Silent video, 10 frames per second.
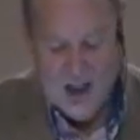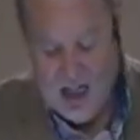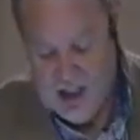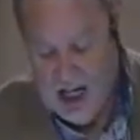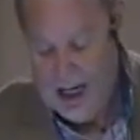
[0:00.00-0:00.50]

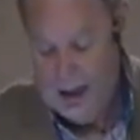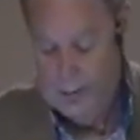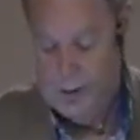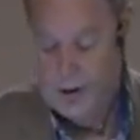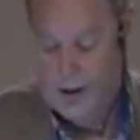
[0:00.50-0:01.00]
A.J.
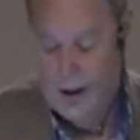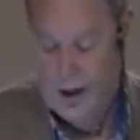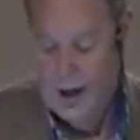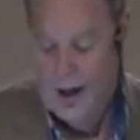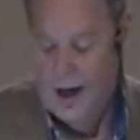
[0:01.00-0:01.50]
Jacobs
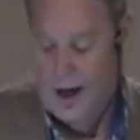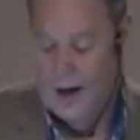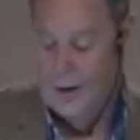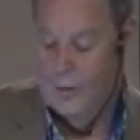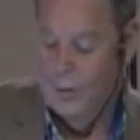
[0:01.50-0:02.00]

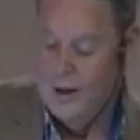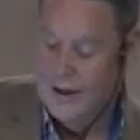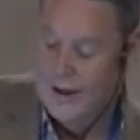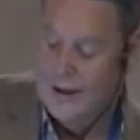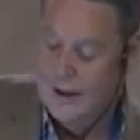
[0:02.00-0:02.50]
uh,
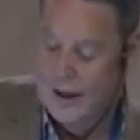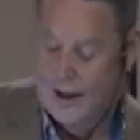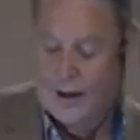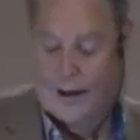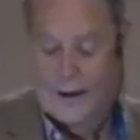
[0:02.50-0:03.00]

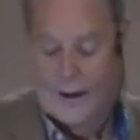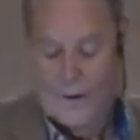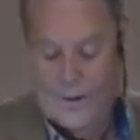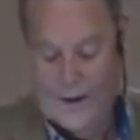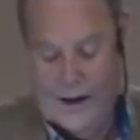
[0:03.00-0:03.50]
was
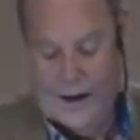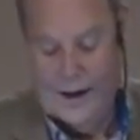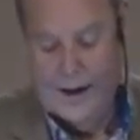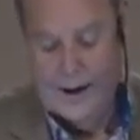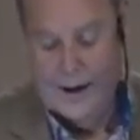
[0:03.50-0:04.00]
uh,
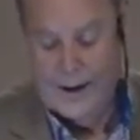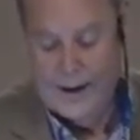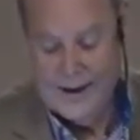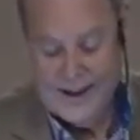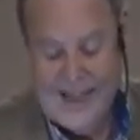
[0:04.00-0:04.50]
the
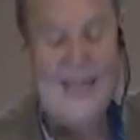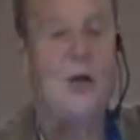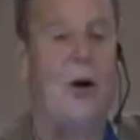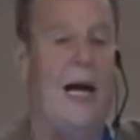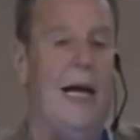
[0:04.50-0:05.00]

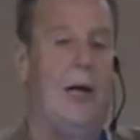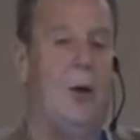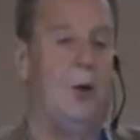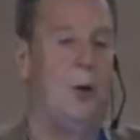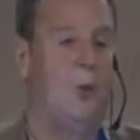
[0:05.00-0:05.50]
senior
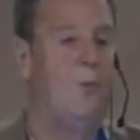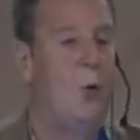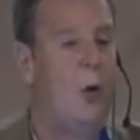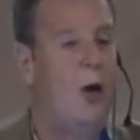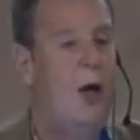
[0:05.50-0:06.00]

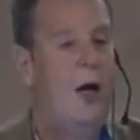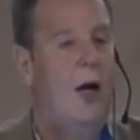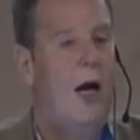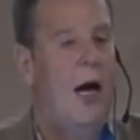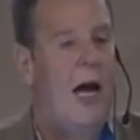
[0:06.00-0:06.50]
editor for
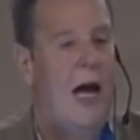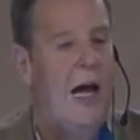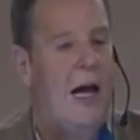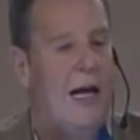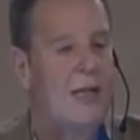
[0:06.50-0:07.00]

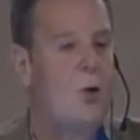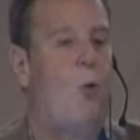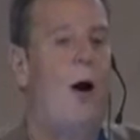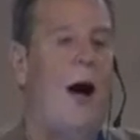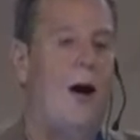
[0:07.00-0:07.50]

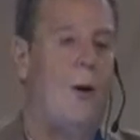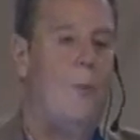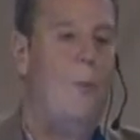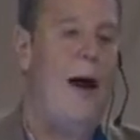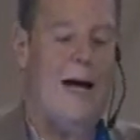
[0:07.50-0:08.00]

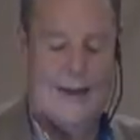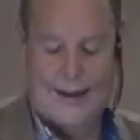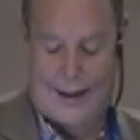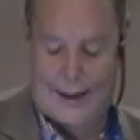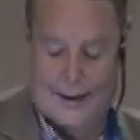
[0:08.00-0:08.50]
Esquire
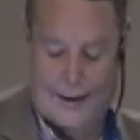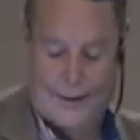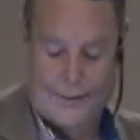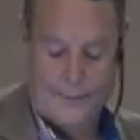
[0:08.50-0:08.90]
magazine.